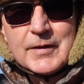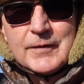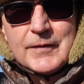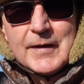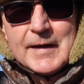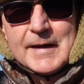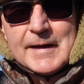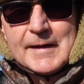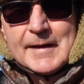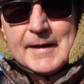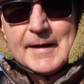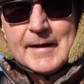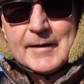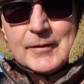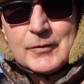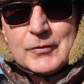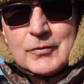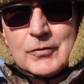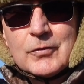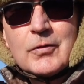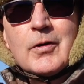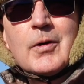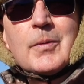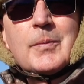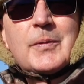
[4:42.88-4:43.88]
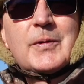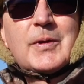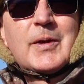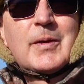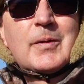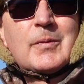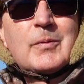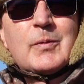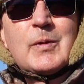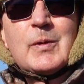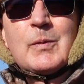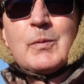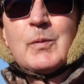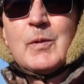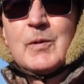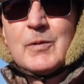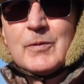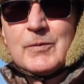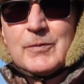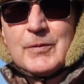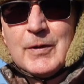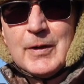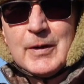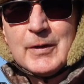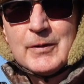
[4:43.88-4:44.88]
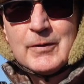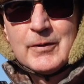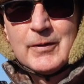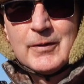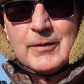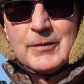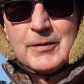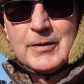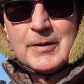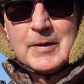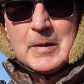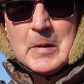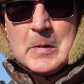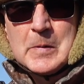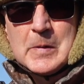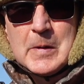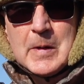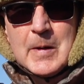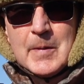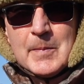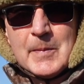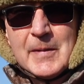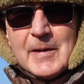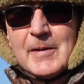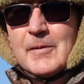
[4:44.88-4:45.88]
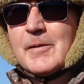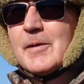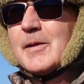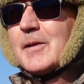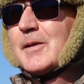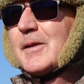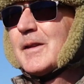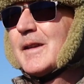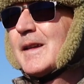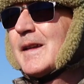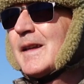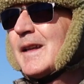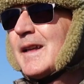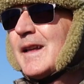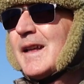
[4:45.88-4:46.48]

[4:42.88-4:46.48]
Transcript: if anything else crops up, we will photograph it on Camilla and I.